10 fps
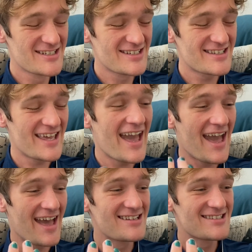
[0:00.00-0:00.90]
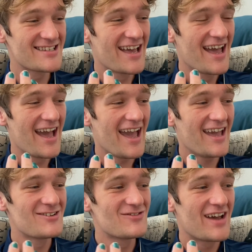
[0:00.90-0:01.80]
Kaz
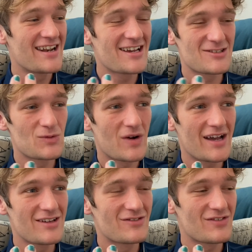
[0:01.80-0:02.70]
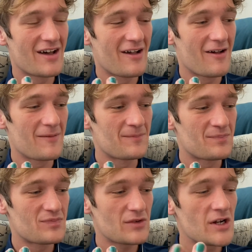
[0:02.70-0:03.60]
and Van Eck's wife, um
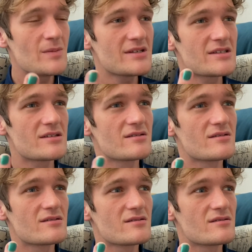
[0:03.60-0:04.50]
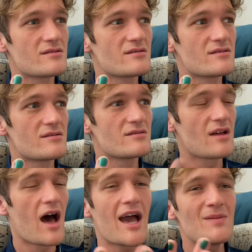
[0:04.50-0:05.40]
her name is,
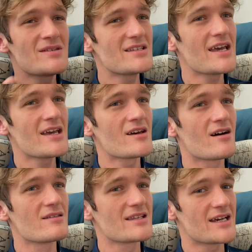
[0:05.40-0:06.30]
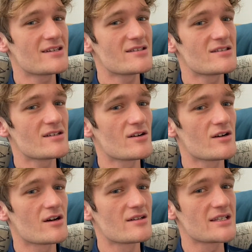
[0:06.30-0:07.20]
I'm saying Alice, or
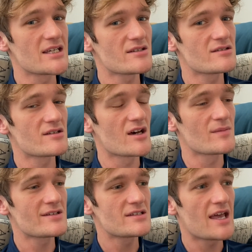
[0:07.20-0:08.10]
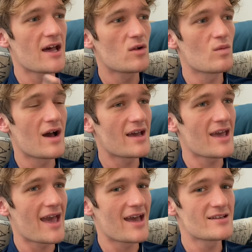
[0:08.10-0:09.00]
Elise, um, because L Y
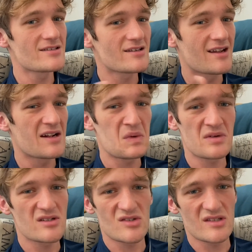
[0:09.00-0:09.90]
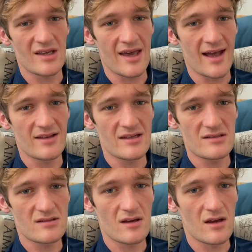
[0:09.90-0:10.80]
S, and I don't want to just say
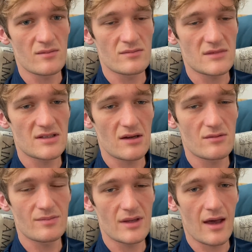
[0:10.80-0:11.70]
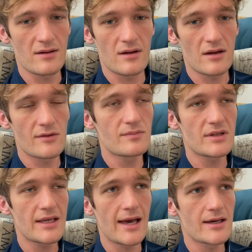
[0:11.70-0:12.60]
Alice, um, because that would be, I don't know, but
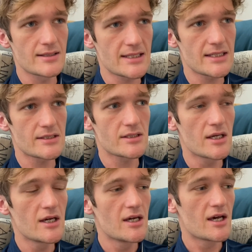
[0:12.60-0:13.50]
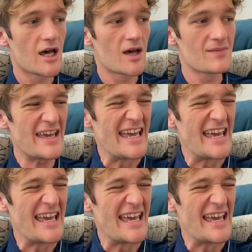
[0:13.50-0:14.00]
yeah, Elise, um,